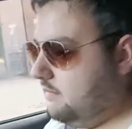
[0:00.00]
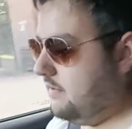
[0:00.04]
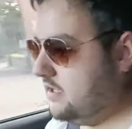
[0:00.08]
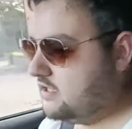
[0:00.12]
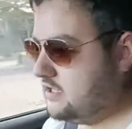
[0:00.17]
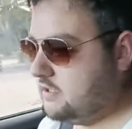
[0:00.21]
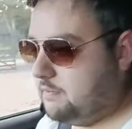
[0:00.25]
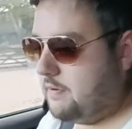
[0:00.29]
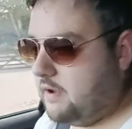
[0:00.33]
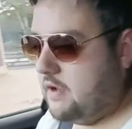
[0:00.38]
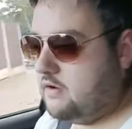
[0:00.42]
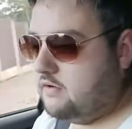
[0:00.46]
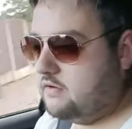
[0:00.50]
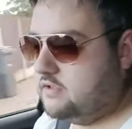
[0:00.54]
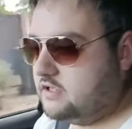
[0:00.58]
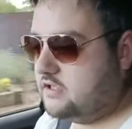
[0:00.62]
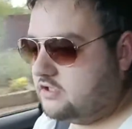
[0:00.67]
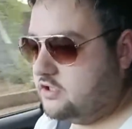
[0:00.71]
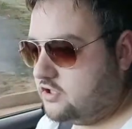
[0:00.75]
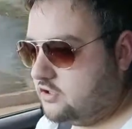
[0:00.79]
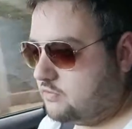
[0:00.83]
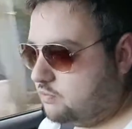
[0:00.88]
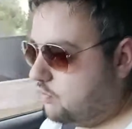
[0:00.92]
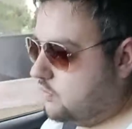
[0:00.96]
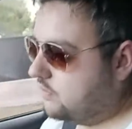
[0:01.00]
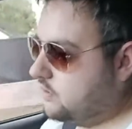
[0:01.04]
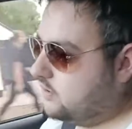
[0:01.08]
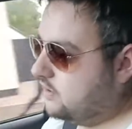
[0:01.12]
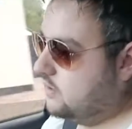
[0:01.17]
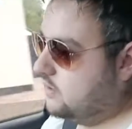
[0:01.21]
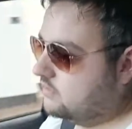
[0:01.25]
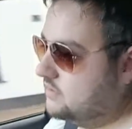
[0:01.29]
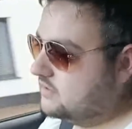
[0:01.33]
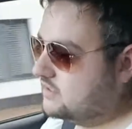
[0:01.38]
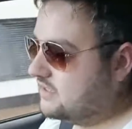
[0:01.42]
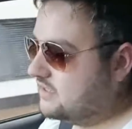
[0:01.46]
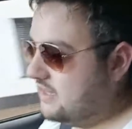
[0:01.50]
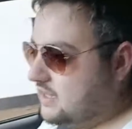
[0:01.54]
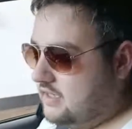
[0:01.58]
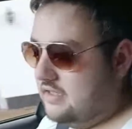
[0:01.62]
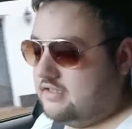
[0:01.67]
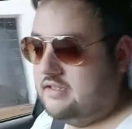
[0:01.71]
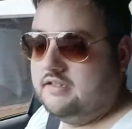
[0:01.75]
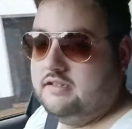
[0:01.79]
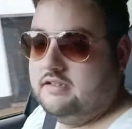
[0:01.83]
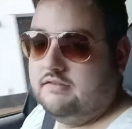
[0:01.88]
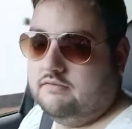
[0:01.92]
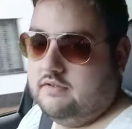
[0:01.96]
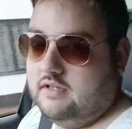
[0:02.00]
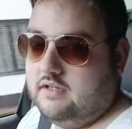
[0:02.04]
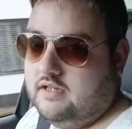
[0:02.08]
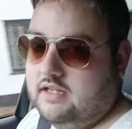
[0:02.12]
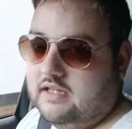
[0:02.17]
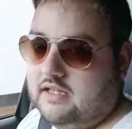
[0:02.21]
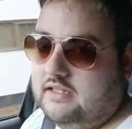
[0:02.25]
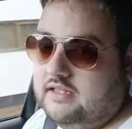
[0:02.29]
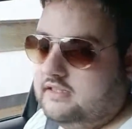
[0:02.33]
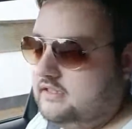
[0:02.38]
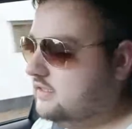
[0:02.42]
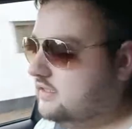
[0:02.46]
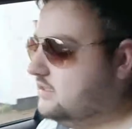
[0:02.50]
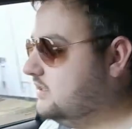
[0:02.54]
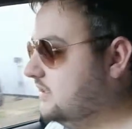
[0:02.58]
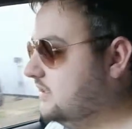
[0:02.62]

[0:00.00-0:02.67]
But I suppose it's just one of those things, really.